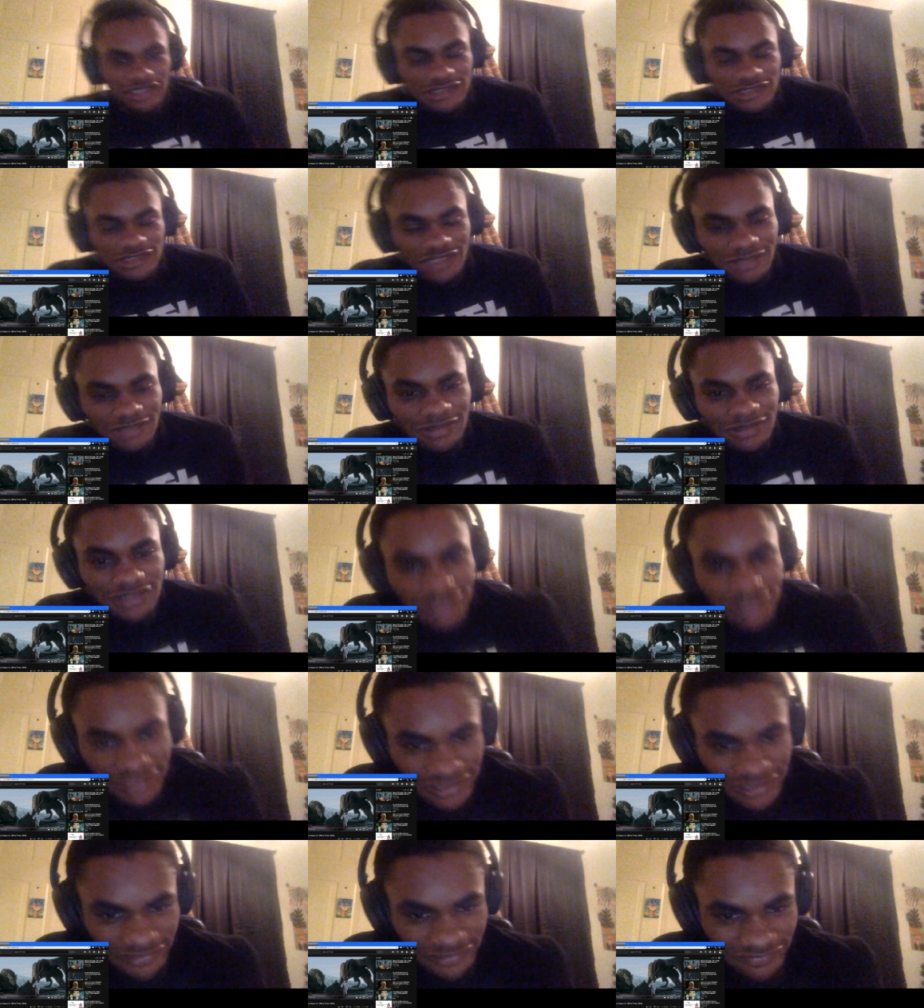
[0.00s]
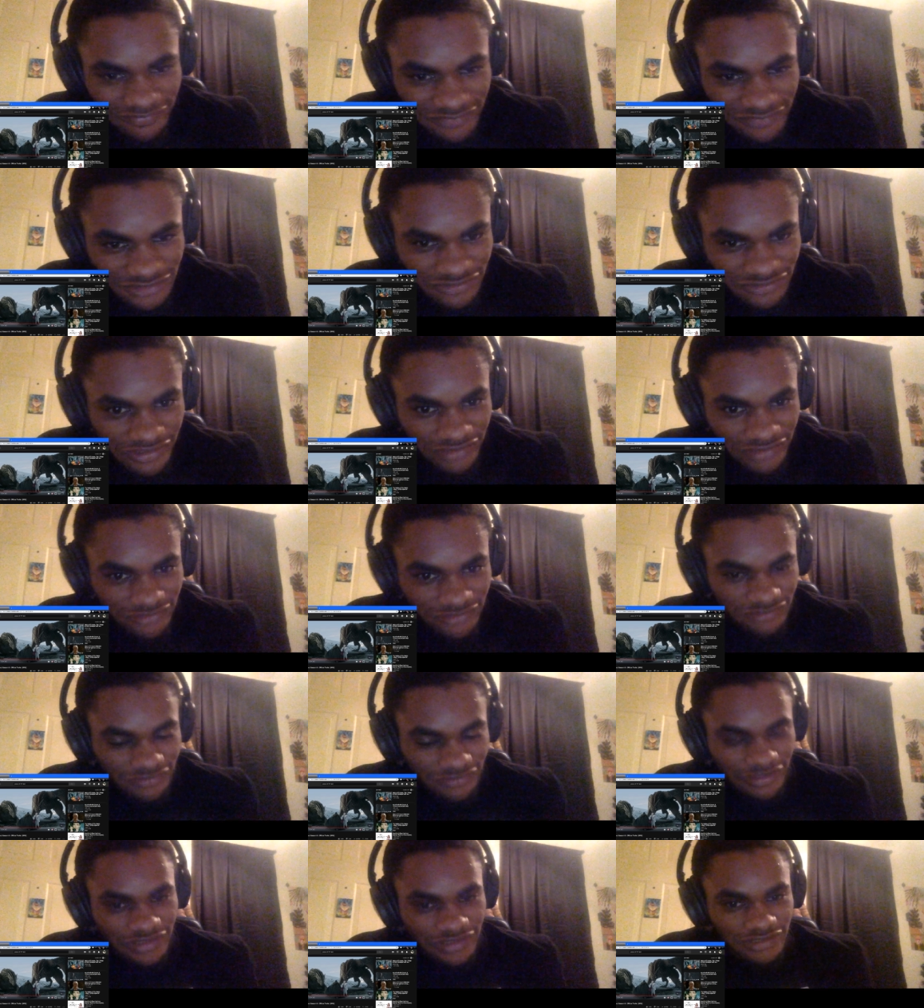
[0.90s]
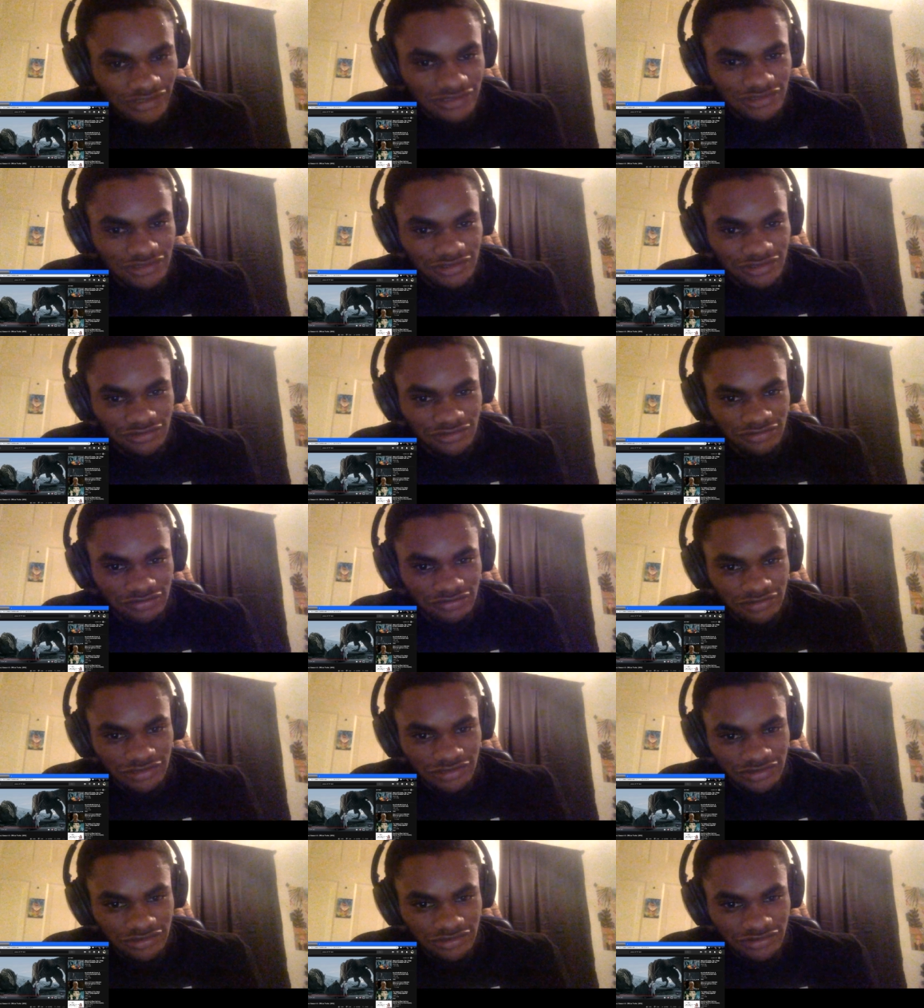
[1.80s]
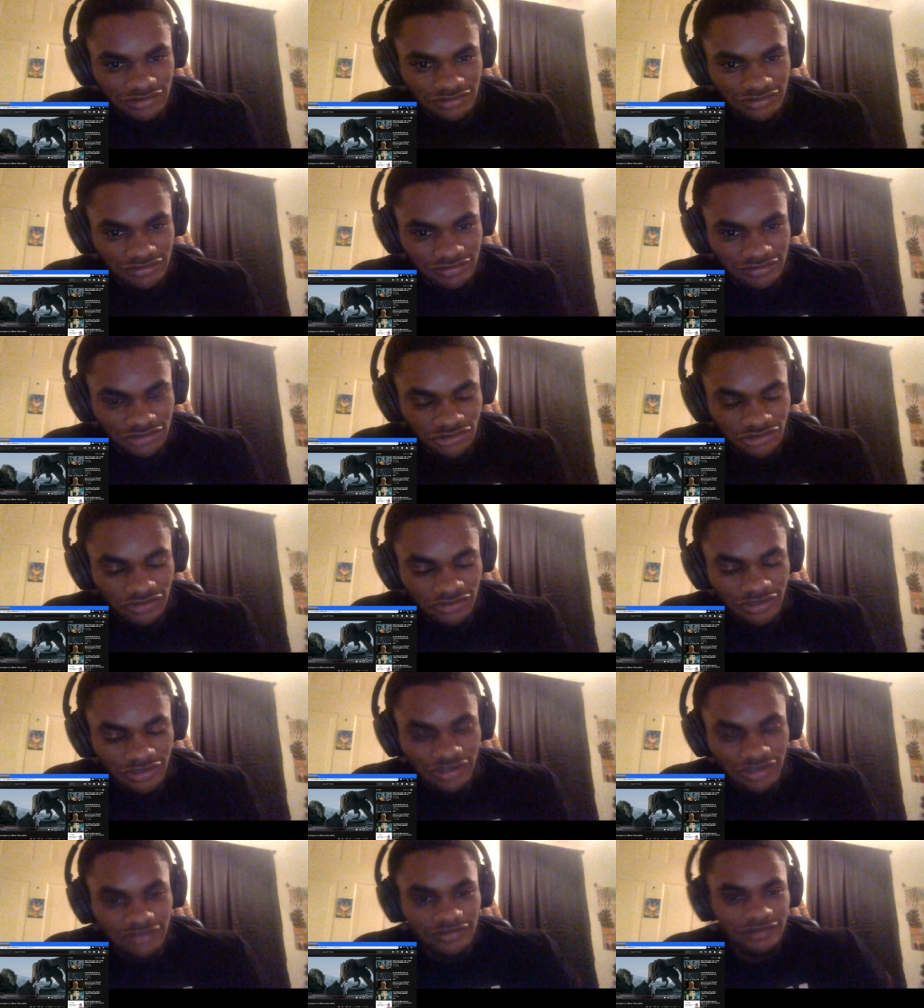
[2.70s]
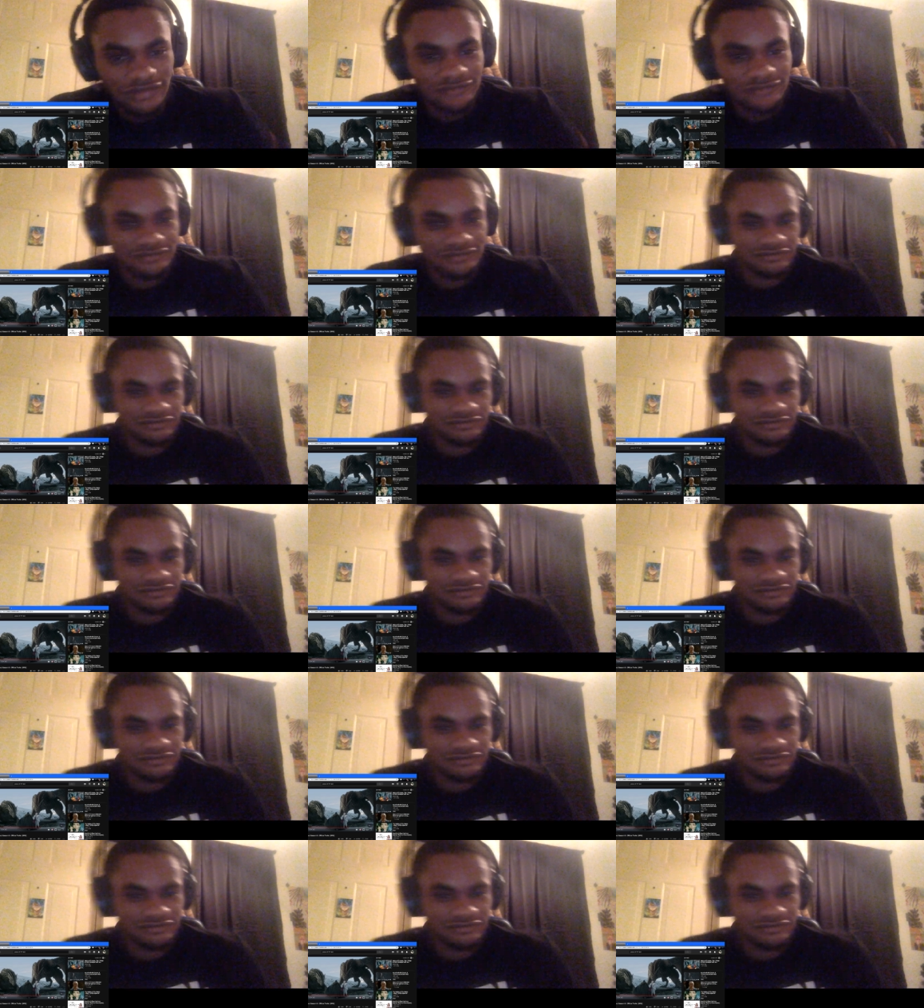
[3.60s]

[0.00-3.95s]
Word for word: So I believe the dragon on the right is is Drogon, right?